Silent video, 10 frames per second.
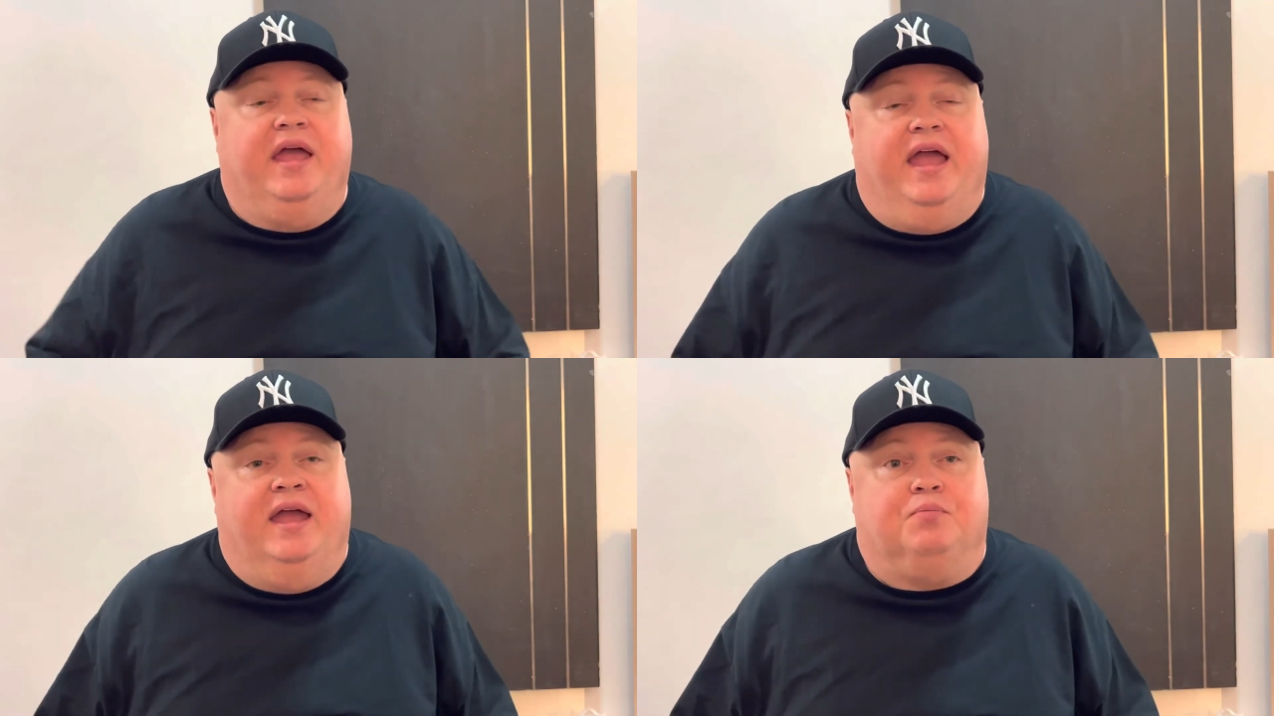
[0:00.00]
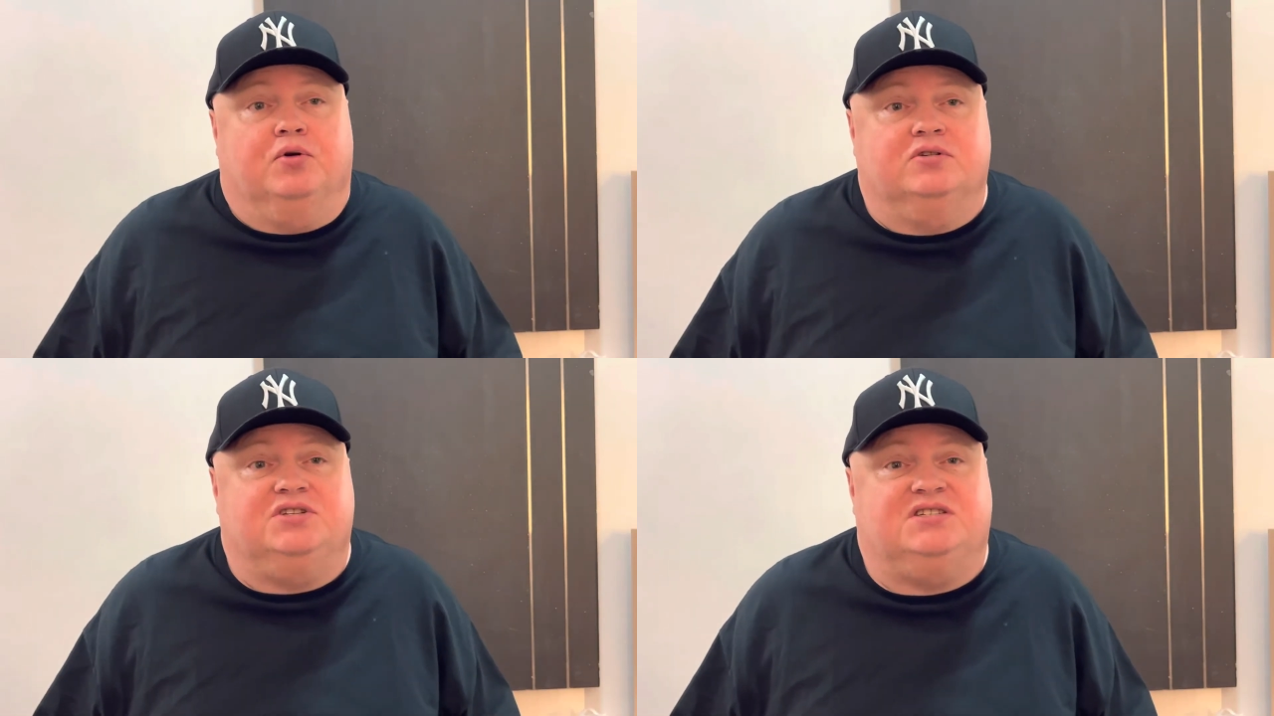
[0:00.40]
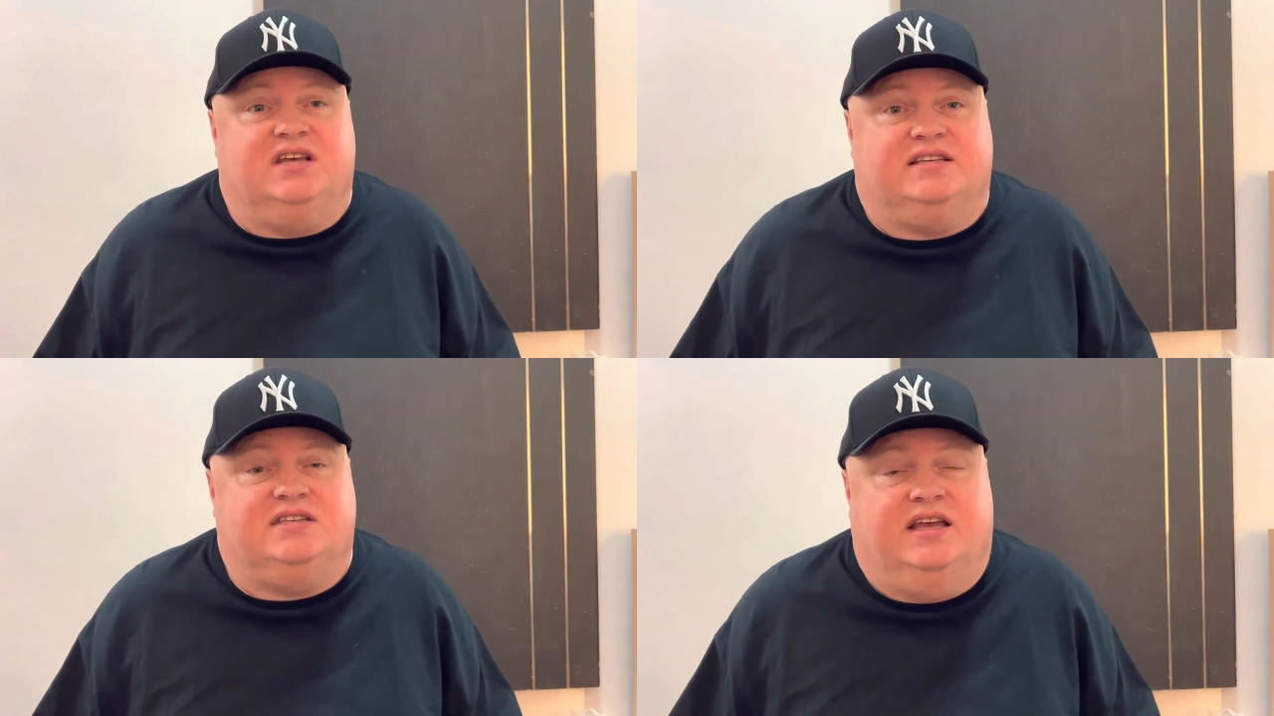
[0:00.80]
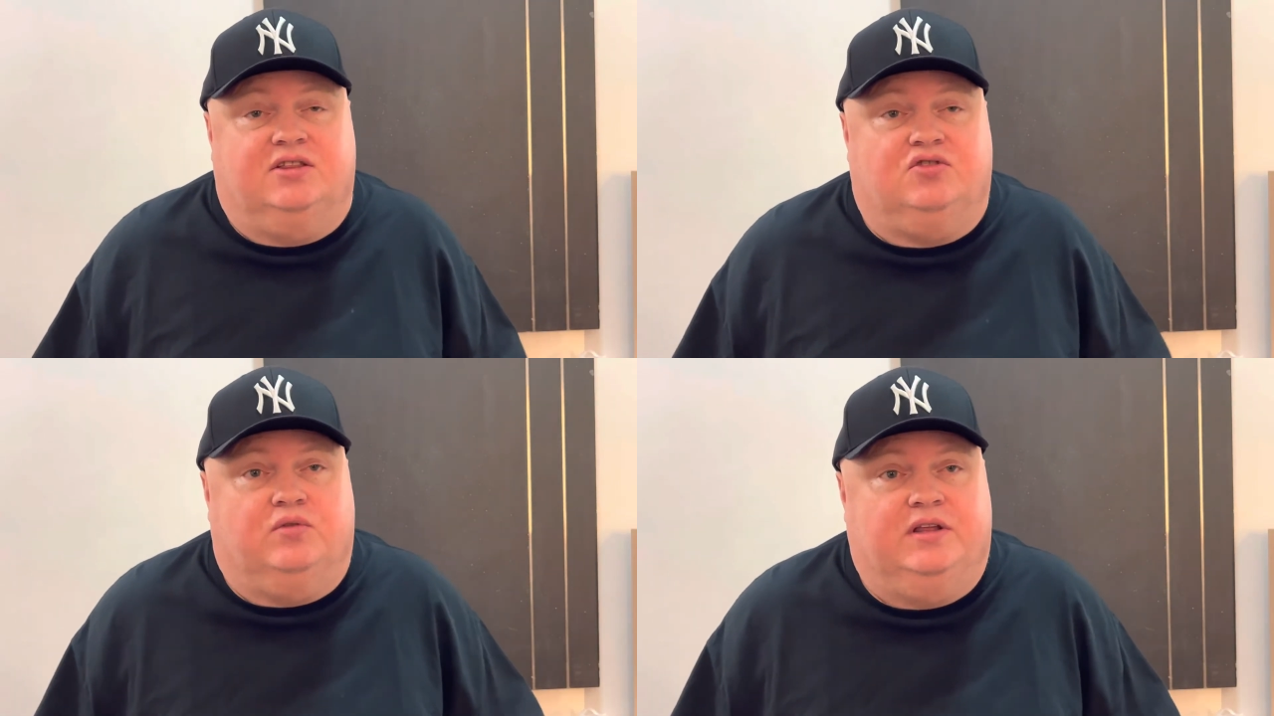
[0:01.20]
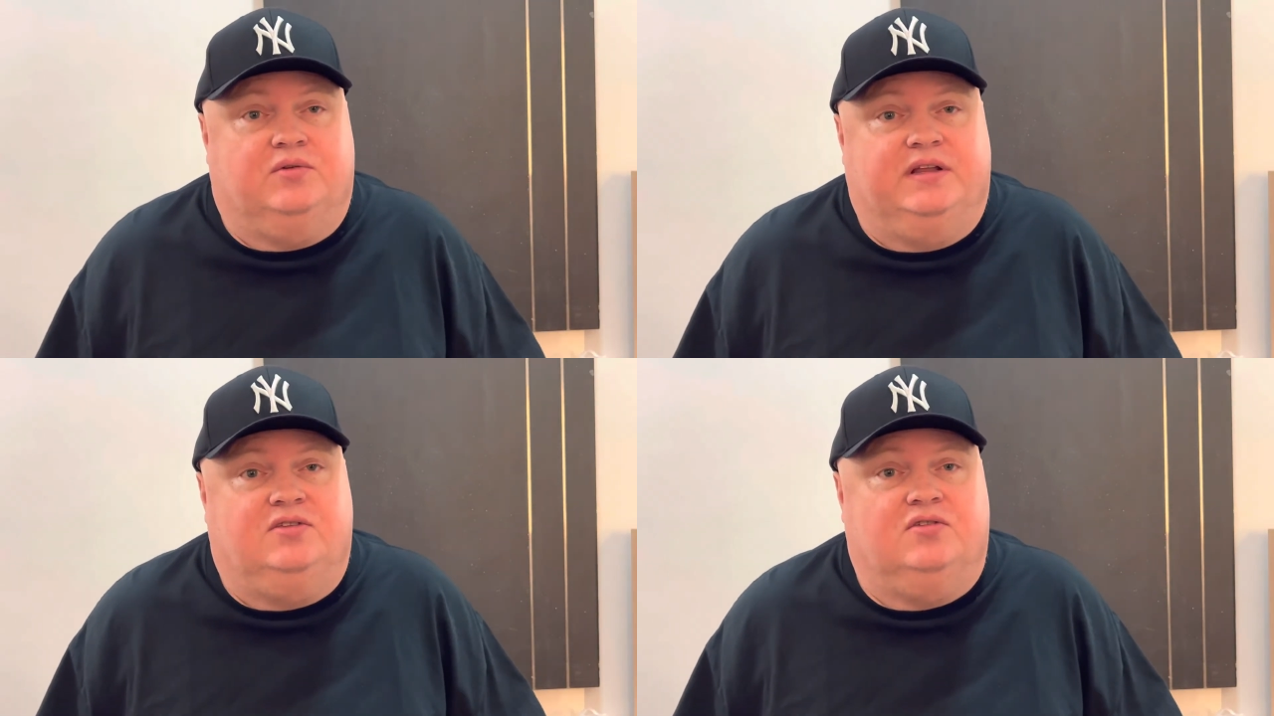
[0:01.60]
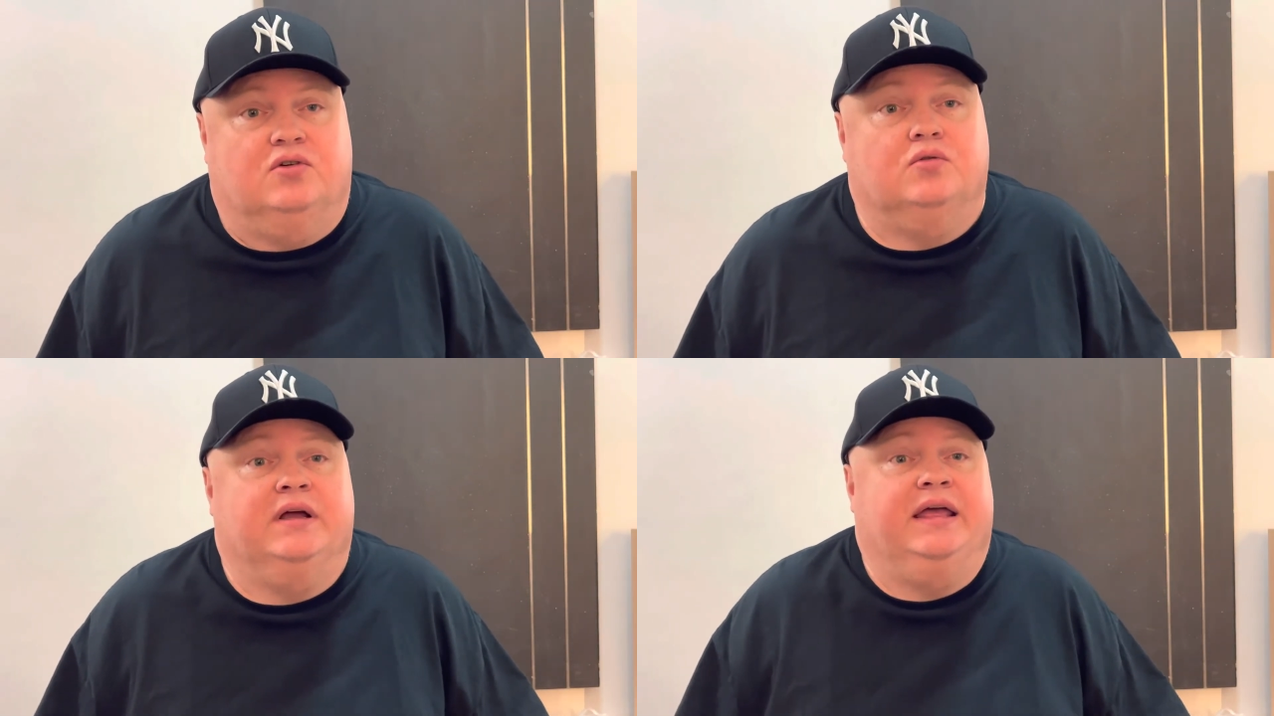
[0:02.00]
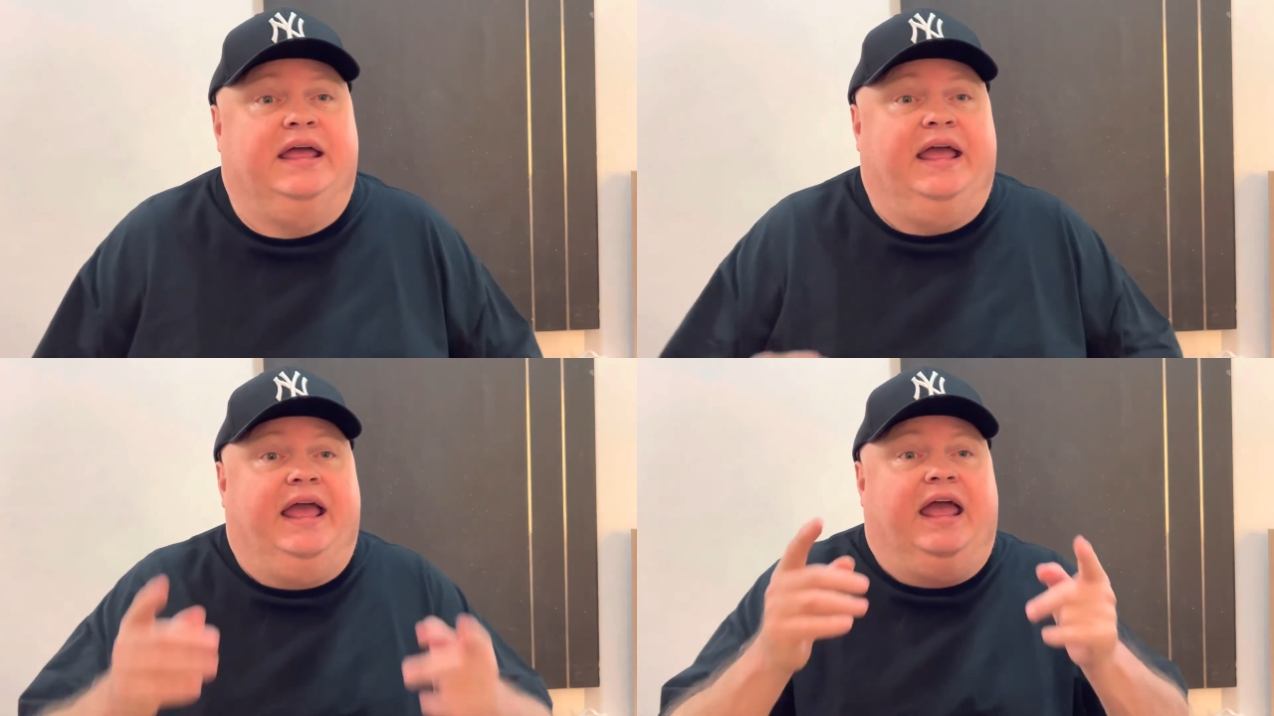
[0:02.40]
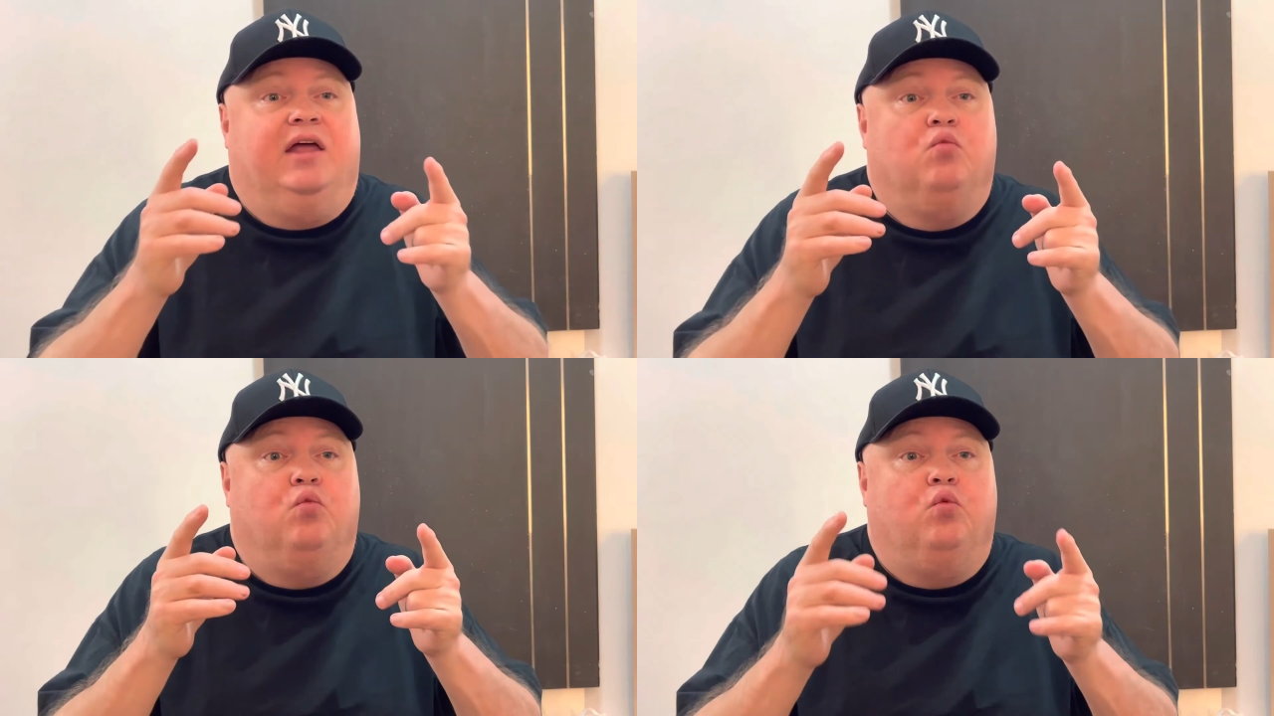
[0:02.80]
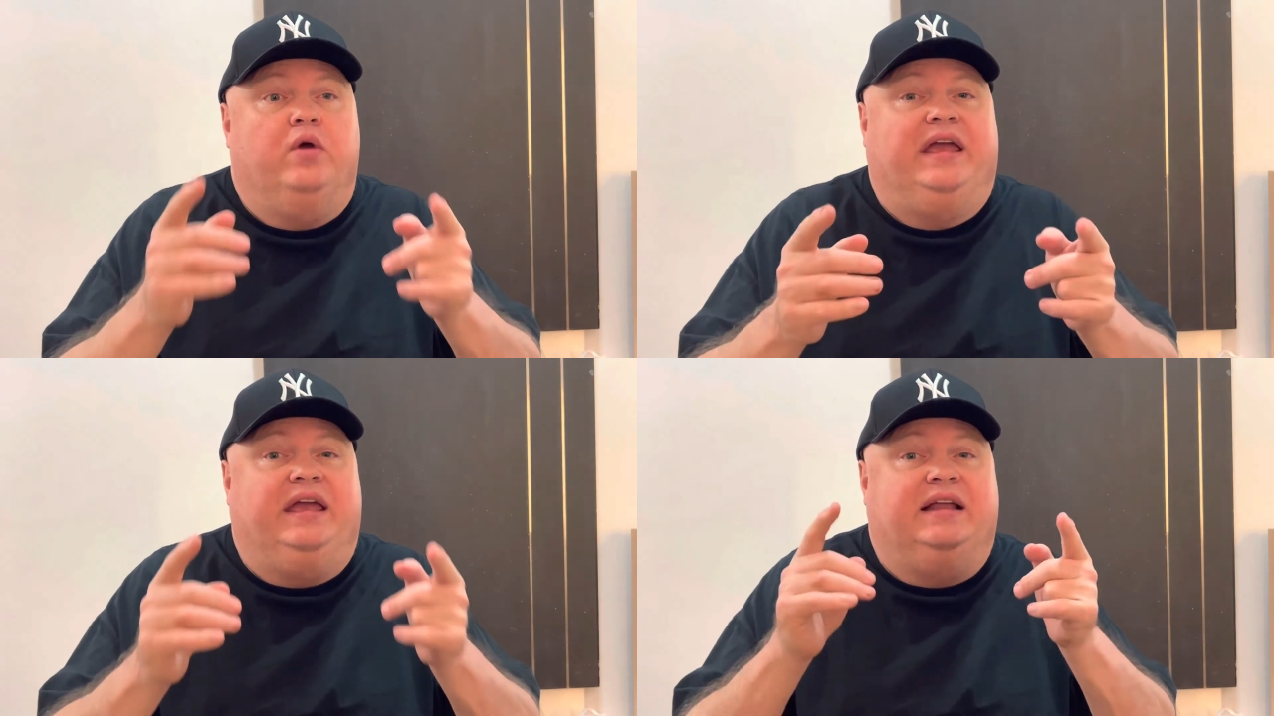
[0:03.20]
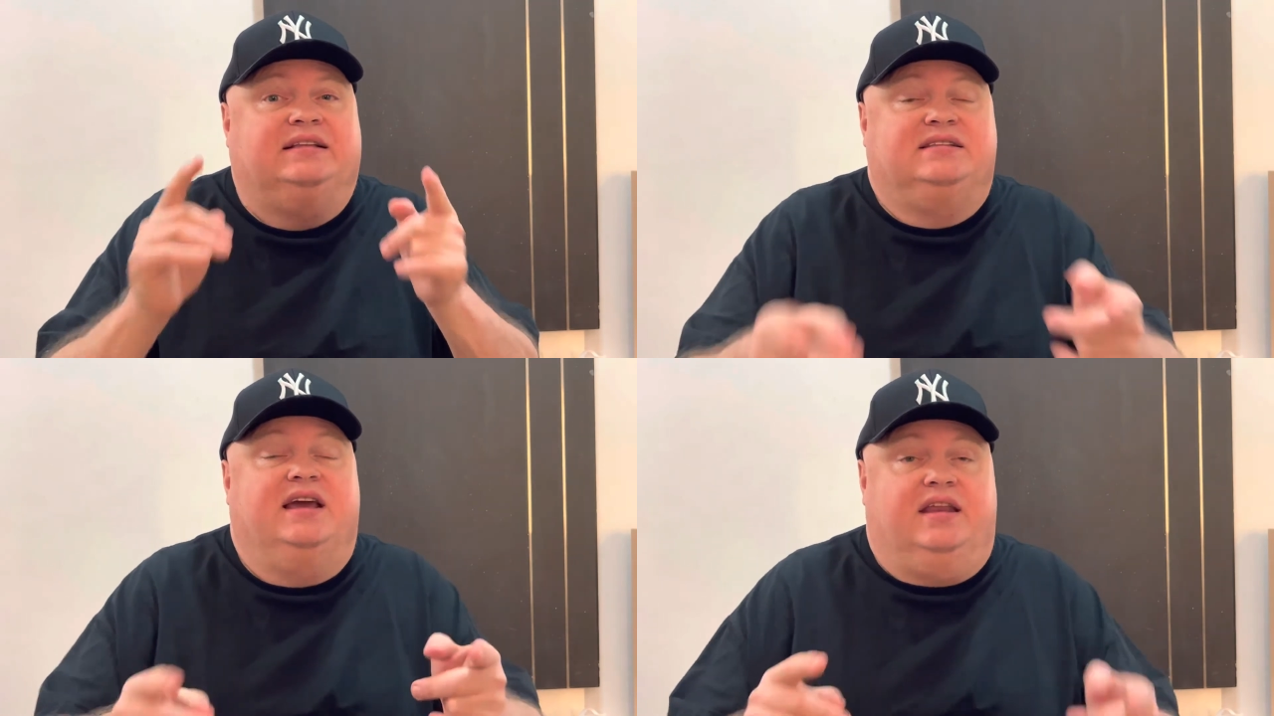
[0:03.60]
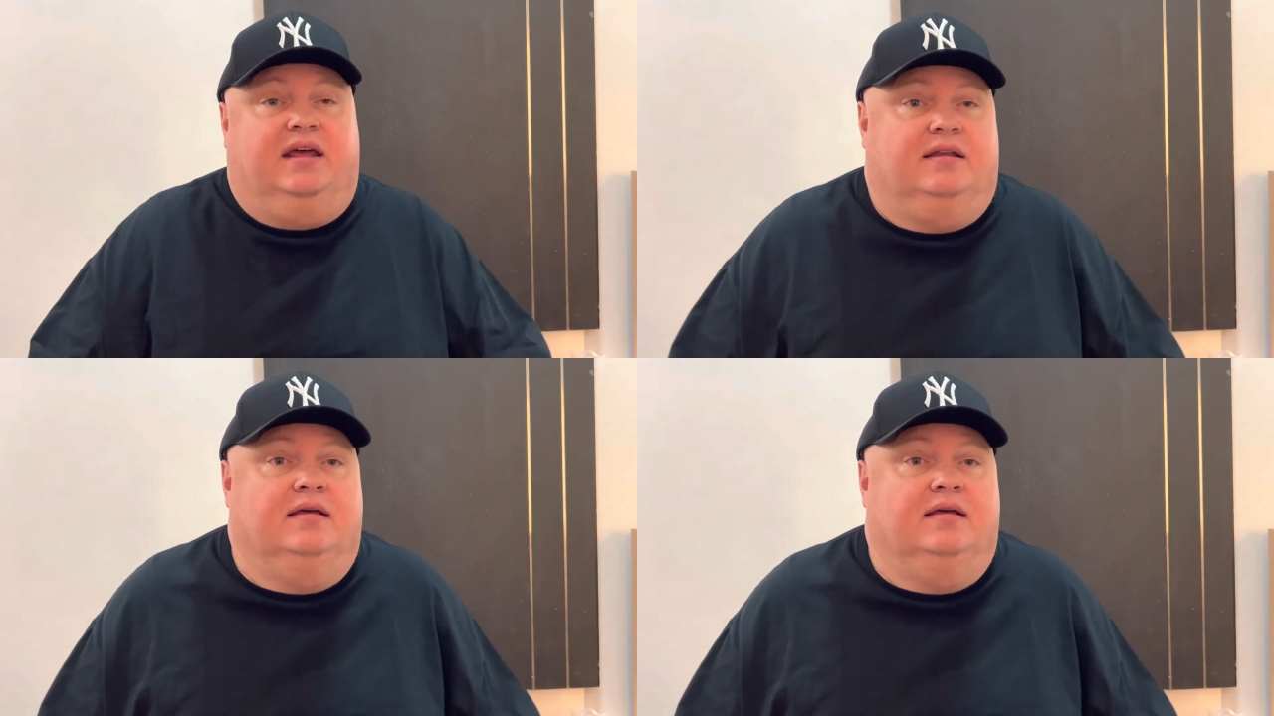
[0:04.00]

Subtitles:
April 16th, 2022. And we did it.